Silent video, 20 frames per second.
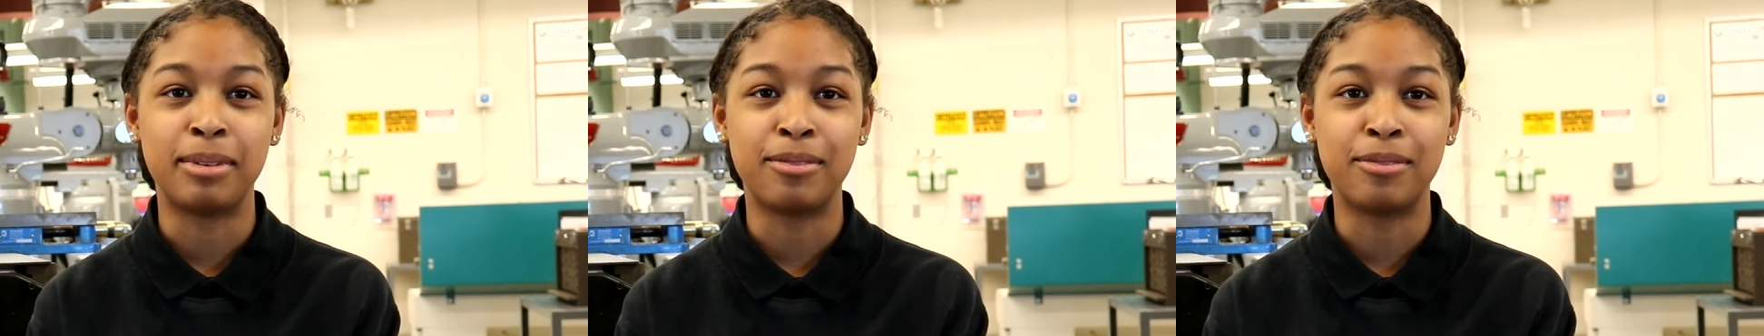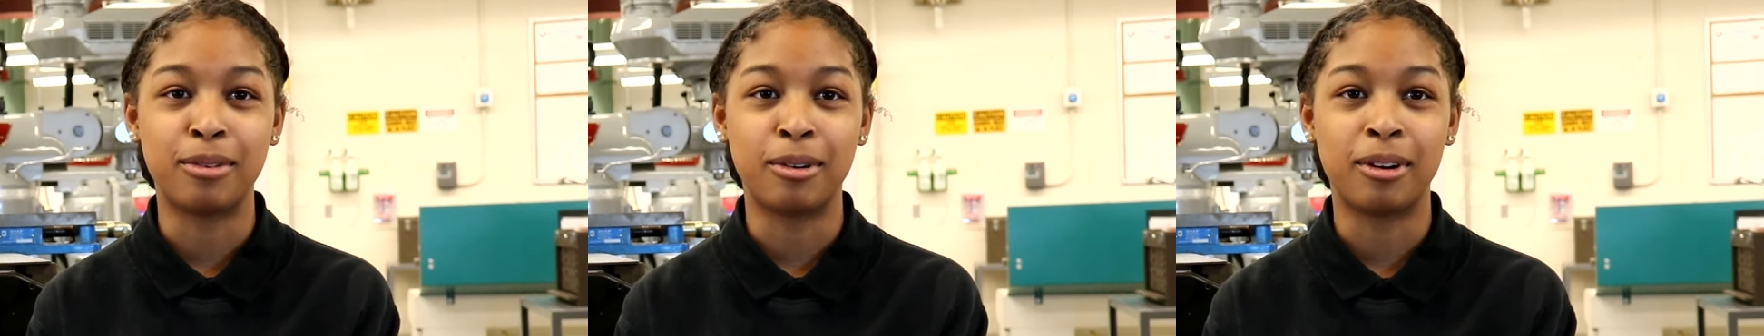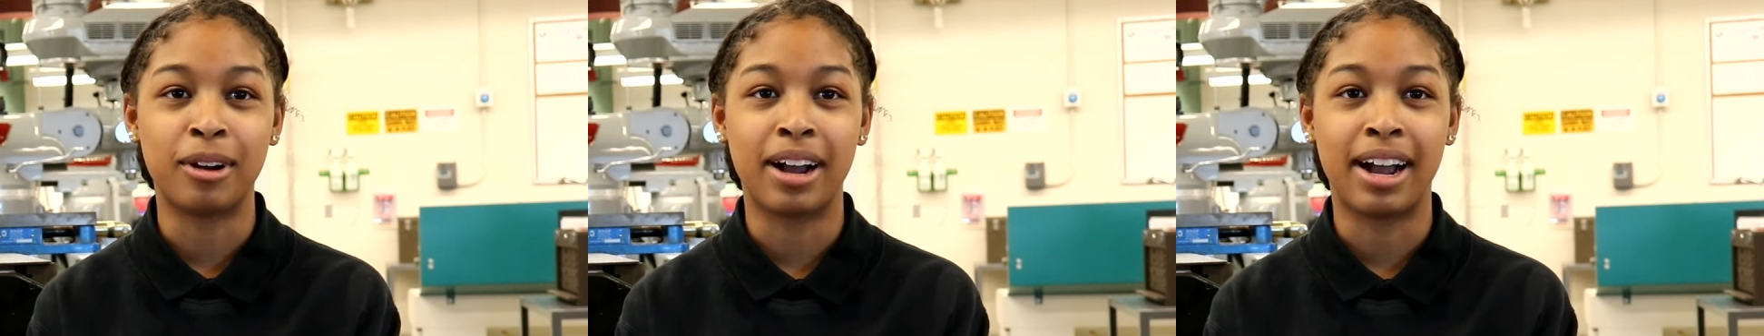
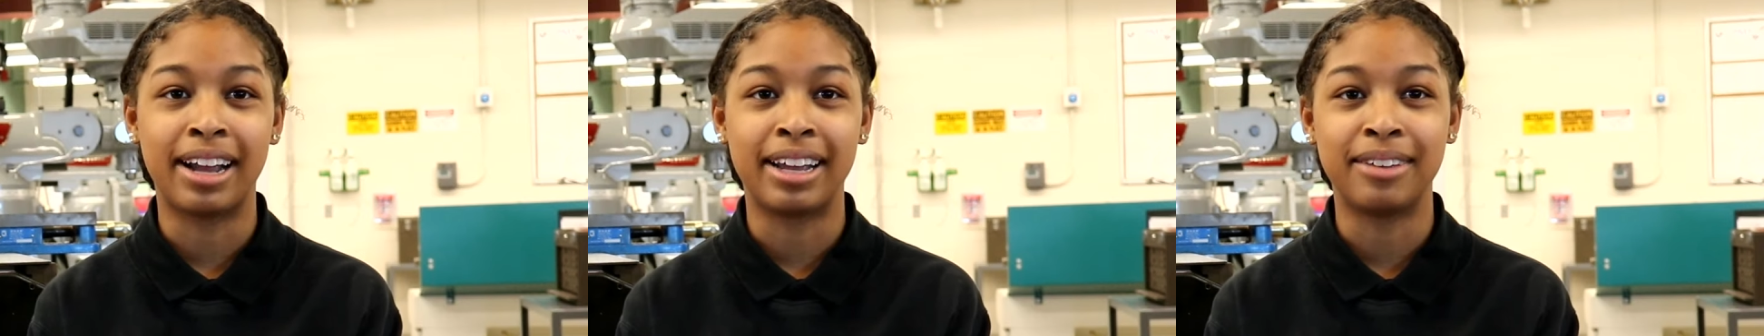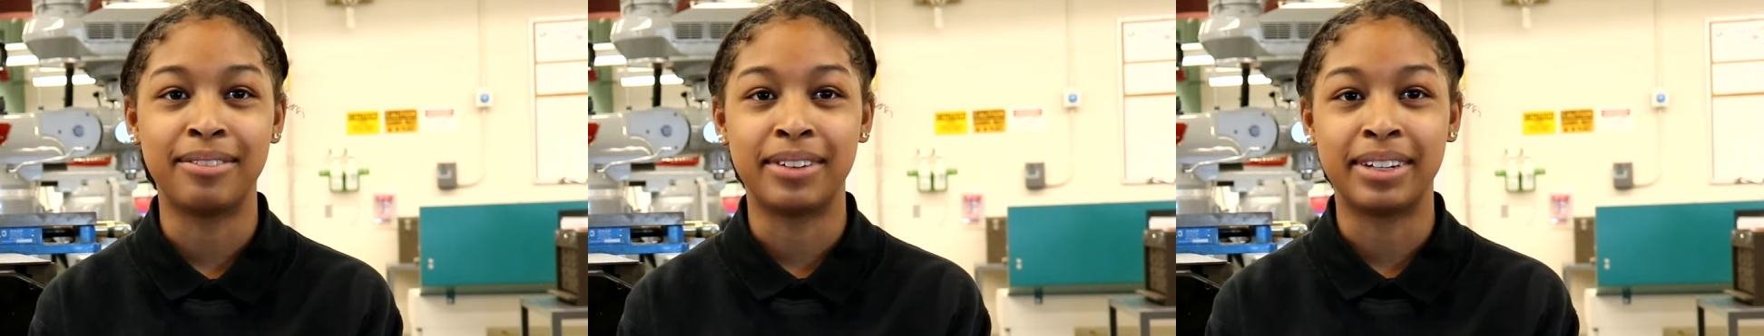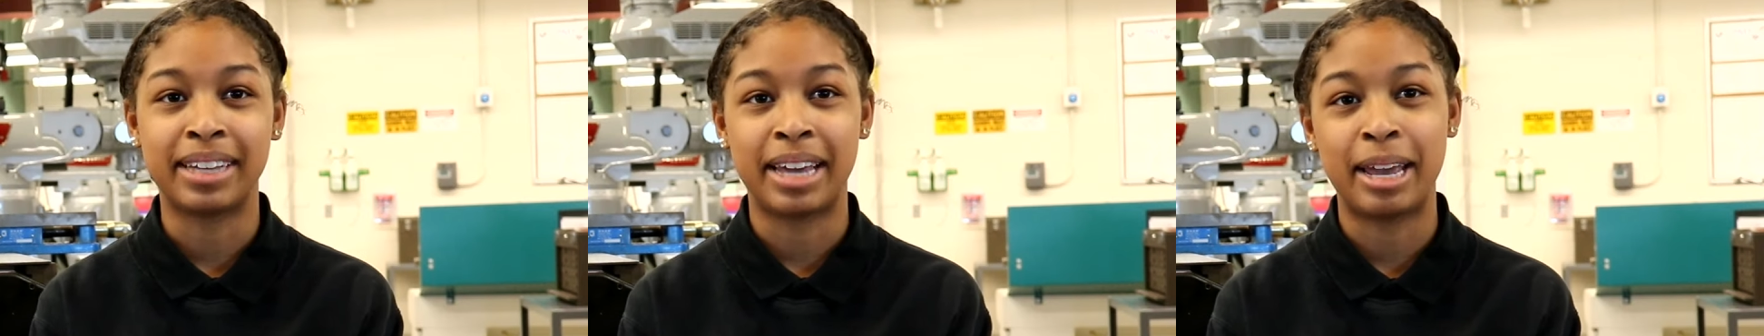before
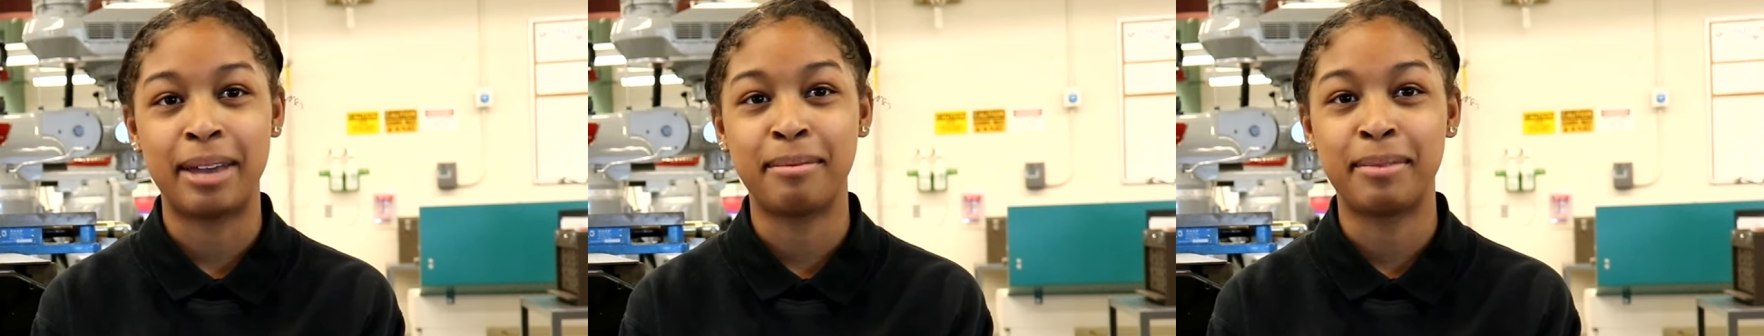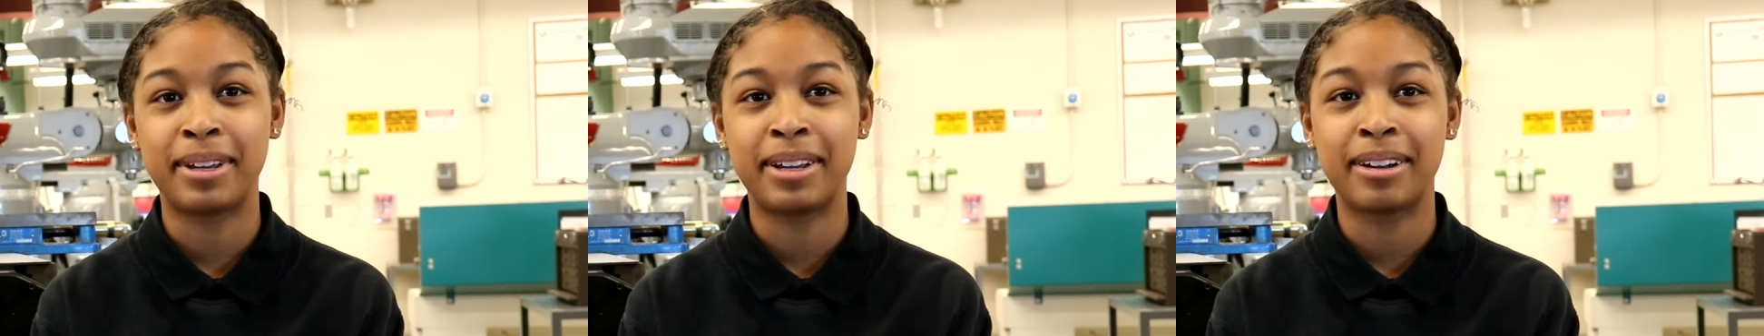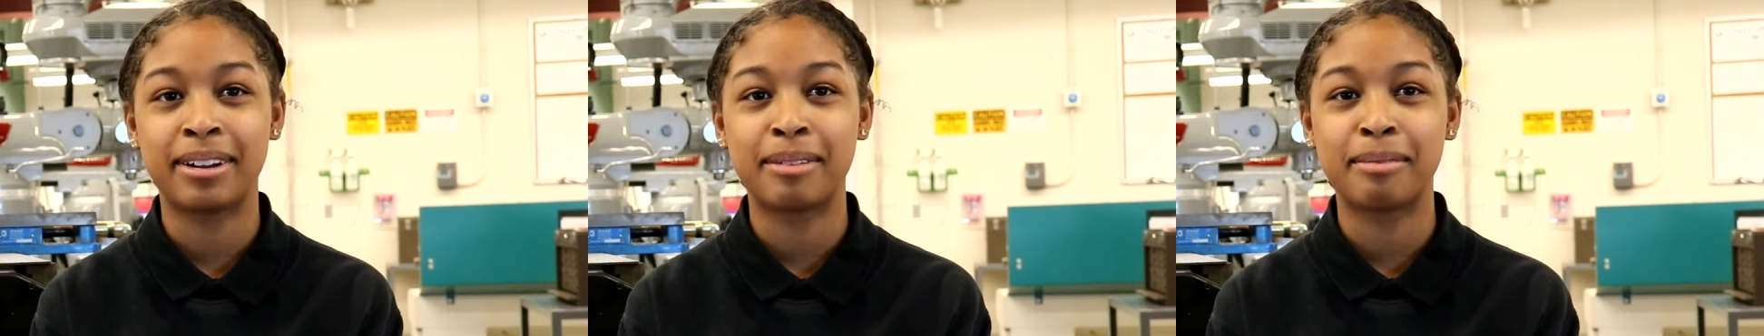I even came
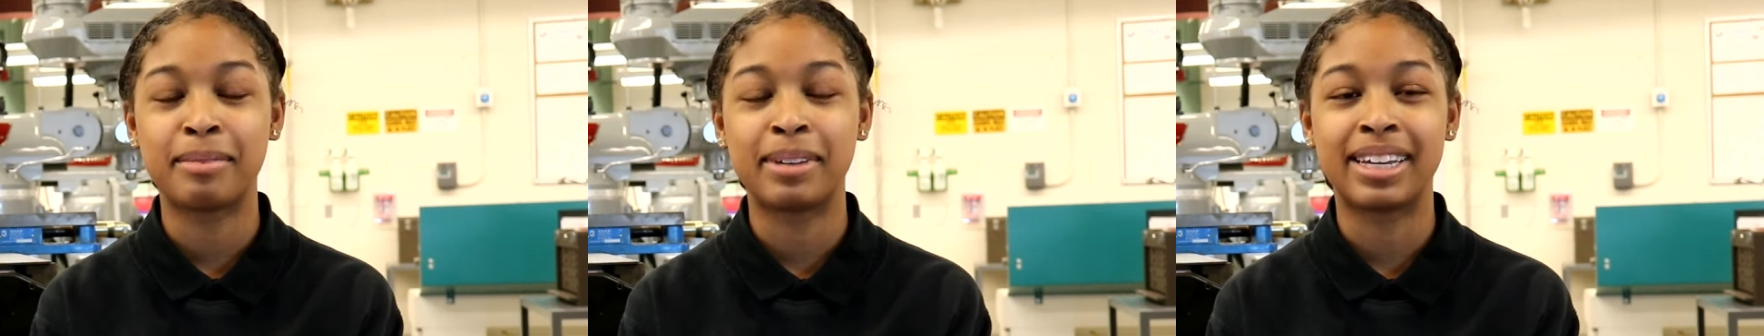here